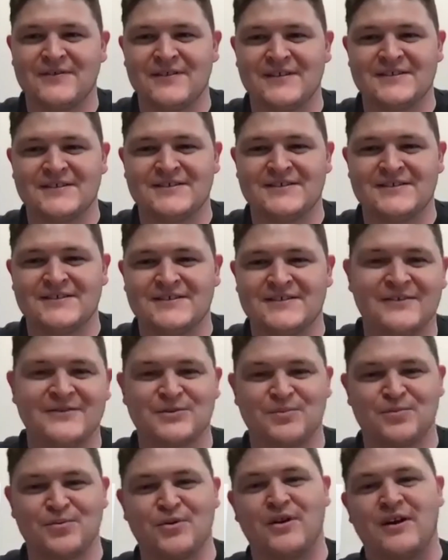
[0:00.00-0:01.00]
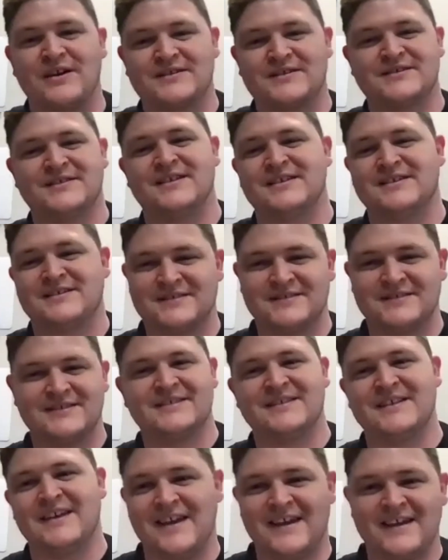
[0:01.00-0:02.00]
the sales process
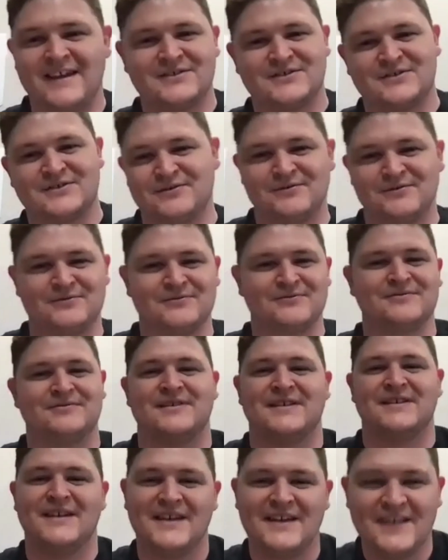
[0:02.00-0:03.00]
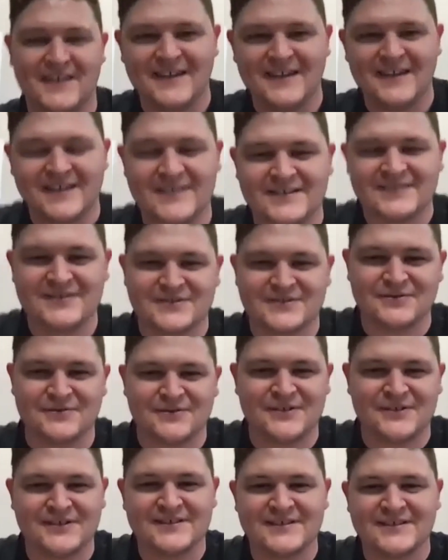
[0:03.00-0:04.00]
in the ASU
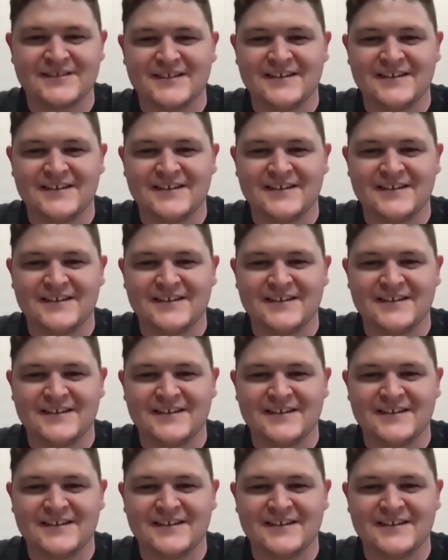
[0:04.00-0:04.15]
industry.